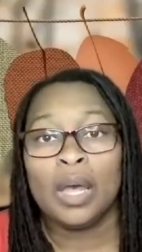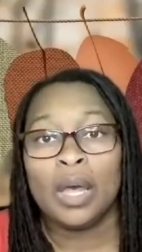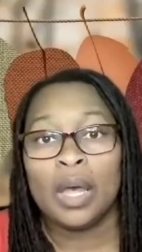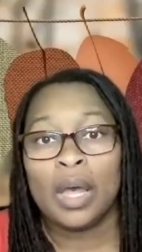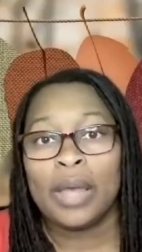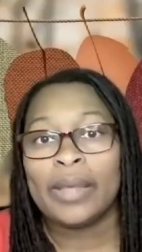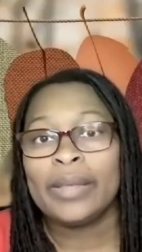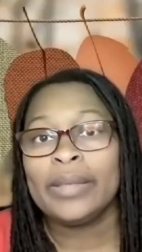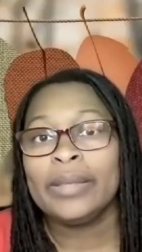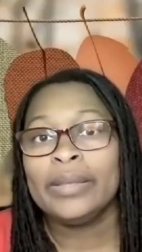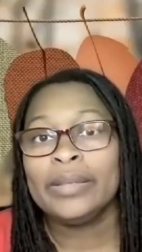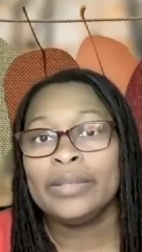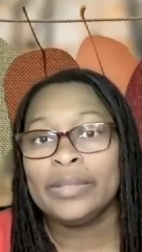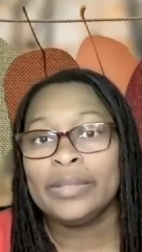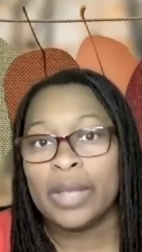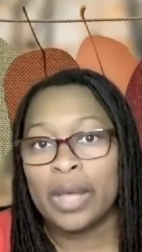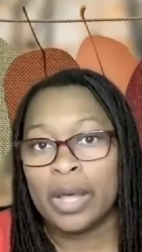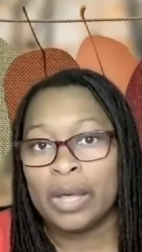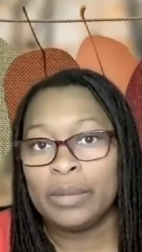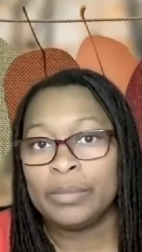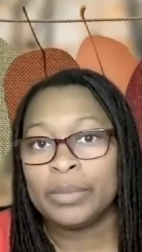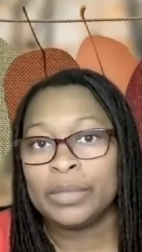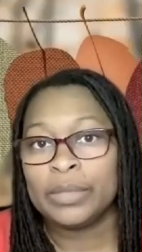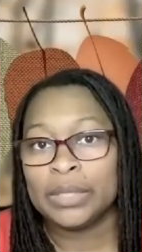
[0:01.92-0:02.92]
I
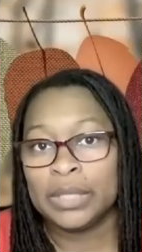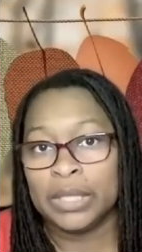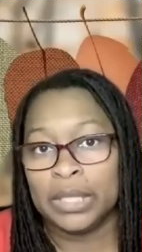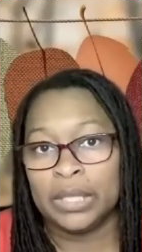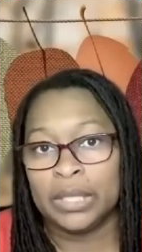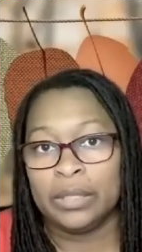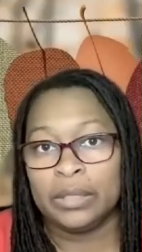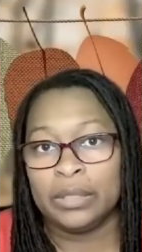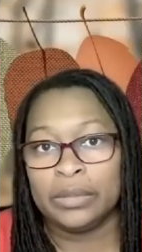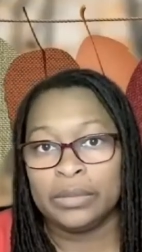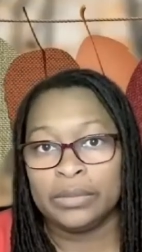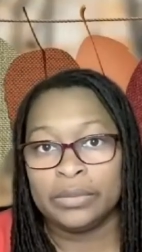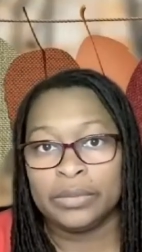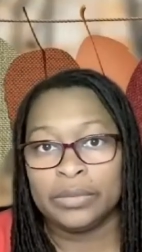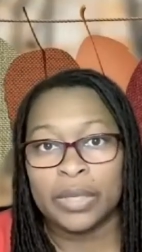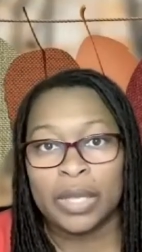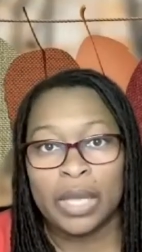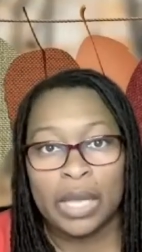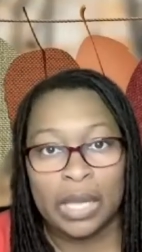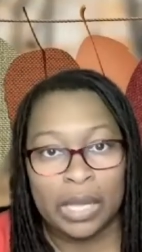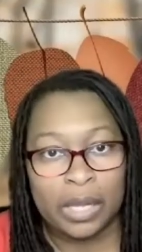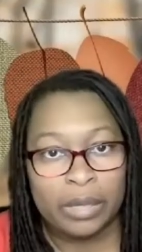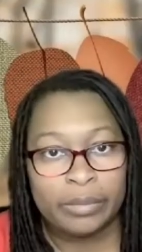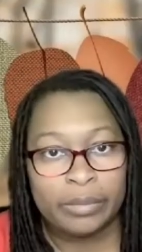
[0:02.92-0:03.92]
cannot believe
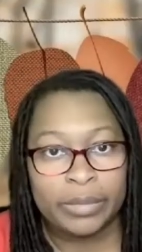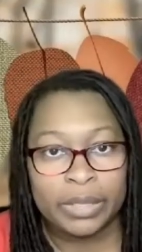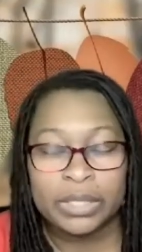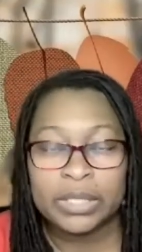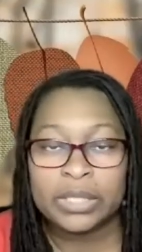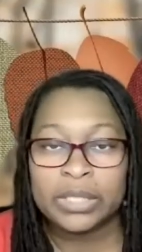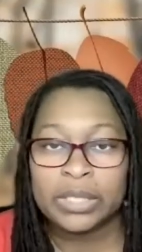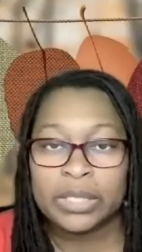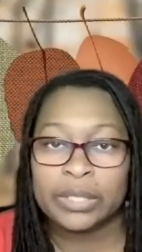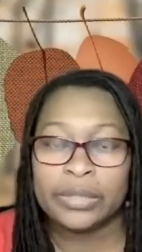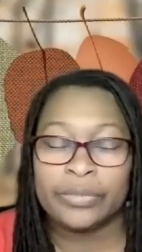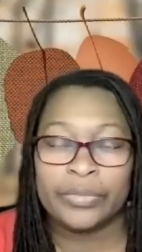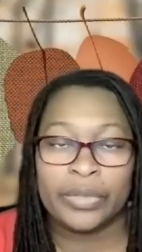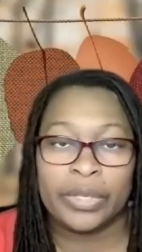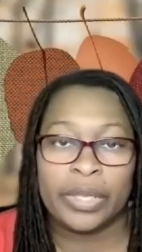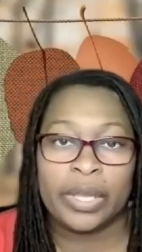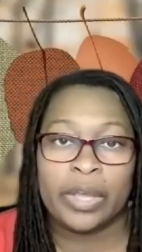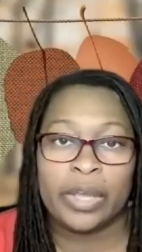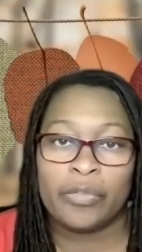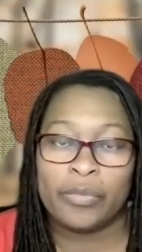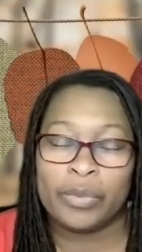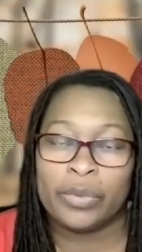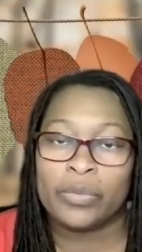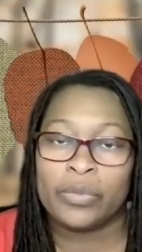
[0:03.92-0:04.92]
how much TV
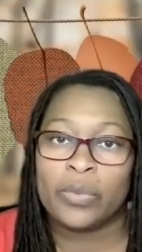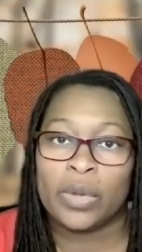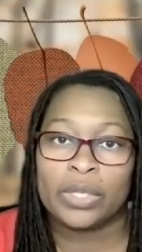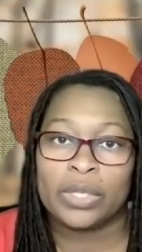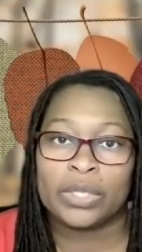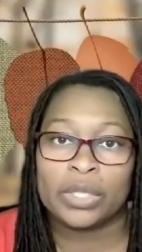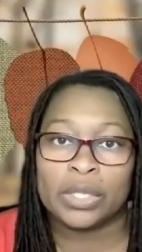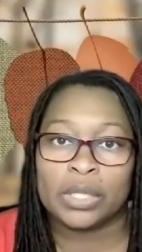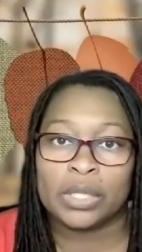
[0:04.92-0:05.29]
I've been watching